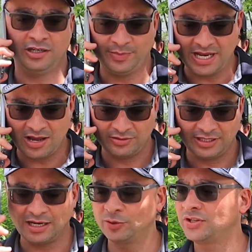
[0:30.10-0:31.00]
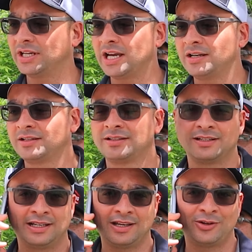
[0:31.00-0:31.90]
you hear me now? Did I lose you again?
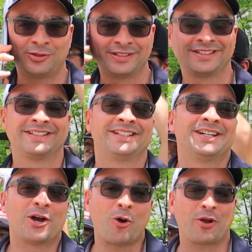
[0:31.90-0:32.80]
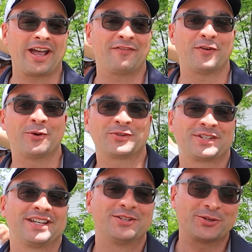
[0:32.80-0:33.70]
Hello? Okay,
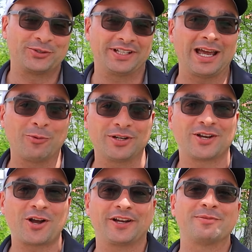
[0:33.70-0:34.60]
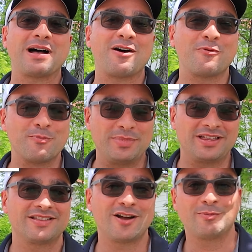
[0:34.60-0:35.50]
folks. So today we're talking about
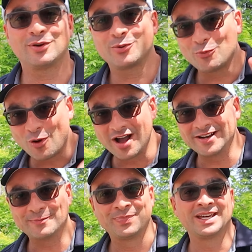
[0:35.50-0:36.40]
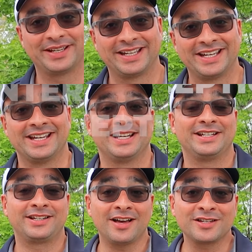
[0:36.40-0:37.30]
myth number one.
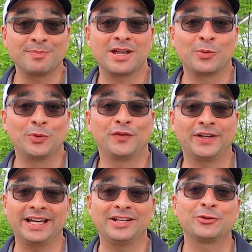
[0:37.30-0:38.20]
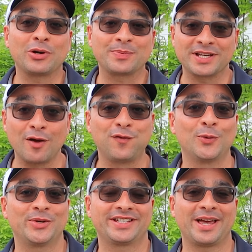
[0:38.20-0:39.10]
Does metal roofing interrupt cell
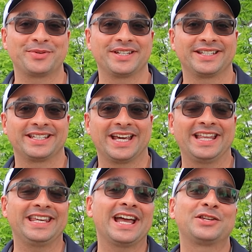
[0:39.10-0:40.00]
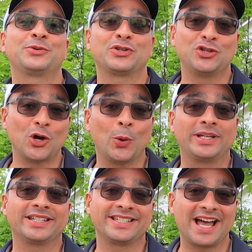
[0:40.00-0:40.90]
phone reception? And the answer is no,
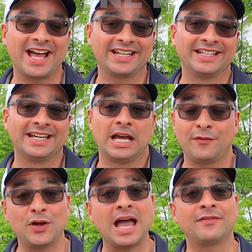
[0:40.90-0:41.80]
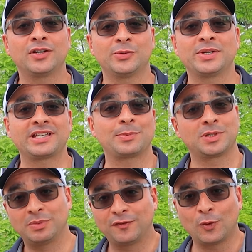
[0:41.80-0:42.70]
it does not. If you have good
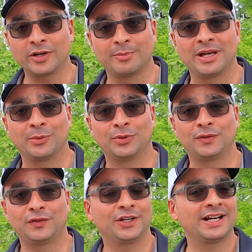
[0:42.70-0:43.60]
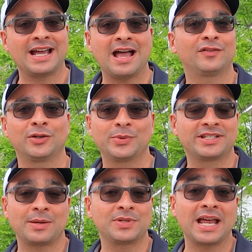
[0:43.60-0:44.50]
reception before your metal roof, you're gonna have good
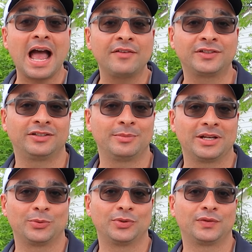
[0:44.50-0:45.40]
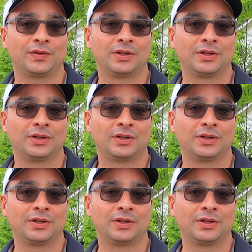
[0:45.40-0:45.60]
reception after your metal roof.